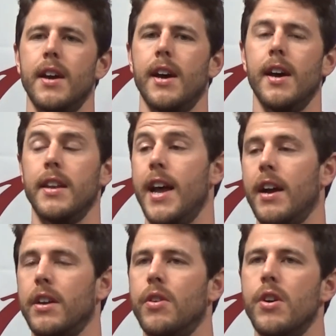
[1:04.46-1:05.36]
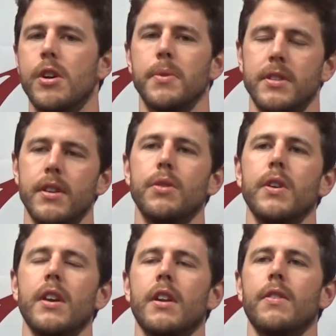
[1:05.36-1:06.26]
guy, not go home until we
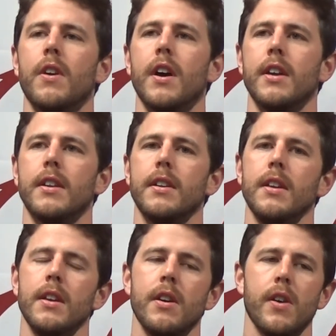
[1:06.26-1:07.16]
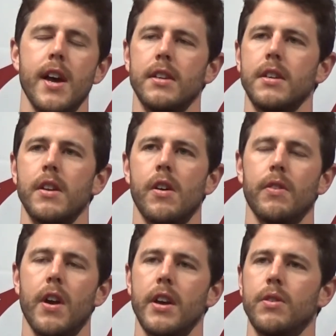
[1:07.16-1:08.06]
get it right, you know, asking all the
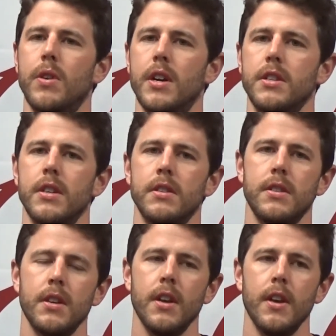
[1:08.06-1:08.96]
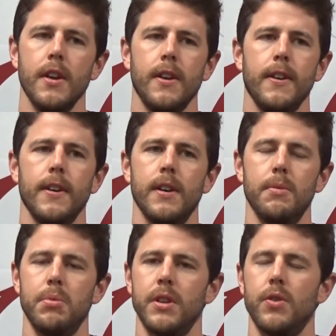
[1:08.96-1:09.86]
right questions.
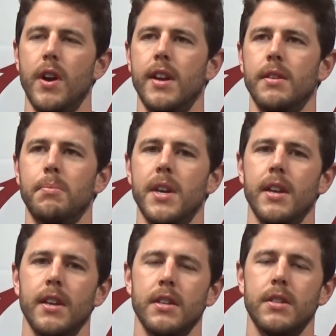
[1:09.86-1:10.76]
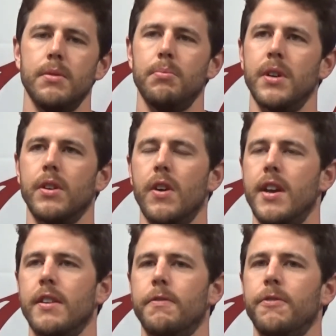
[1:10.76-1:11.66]
Been great in meetings, been
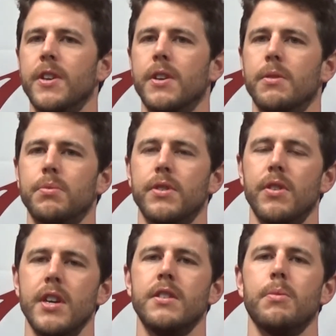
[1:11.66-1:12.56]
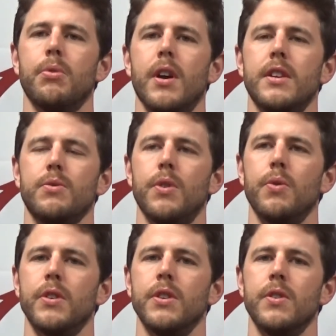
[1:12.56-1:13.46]
great in film. So he's embraced what
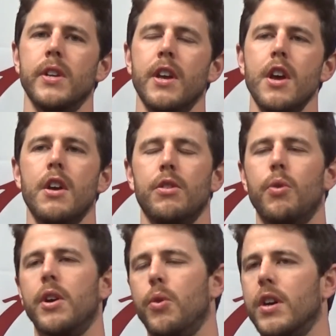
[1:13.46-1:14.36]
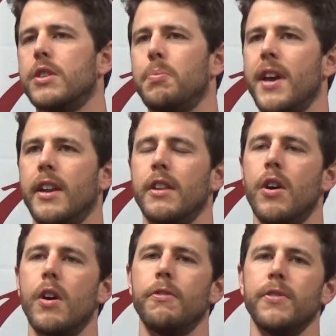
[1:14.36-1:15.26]
we're doing, the way we're expanding the
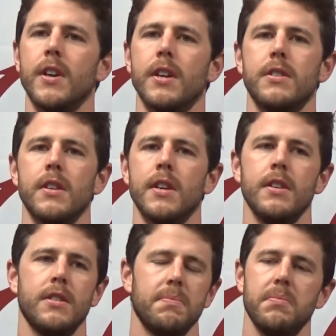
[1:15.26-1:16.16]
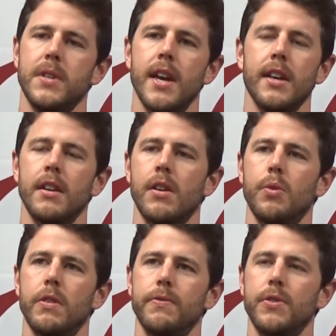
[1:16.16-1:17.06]
offense, and he's taking it
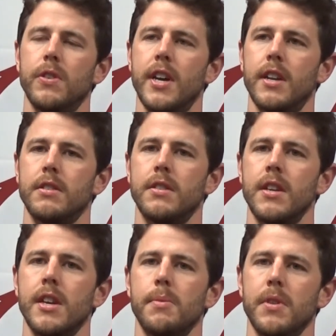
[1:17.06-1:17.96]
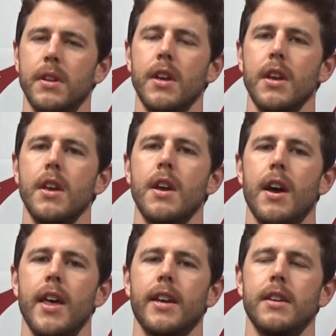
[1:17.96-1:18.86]
on with a full head of steam. And
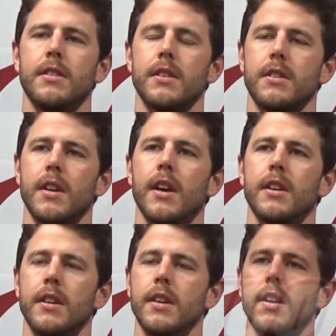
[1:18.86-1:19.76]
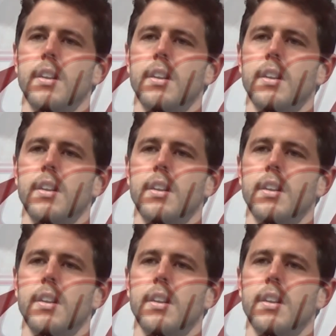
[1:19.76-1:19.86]
I think he's excited to get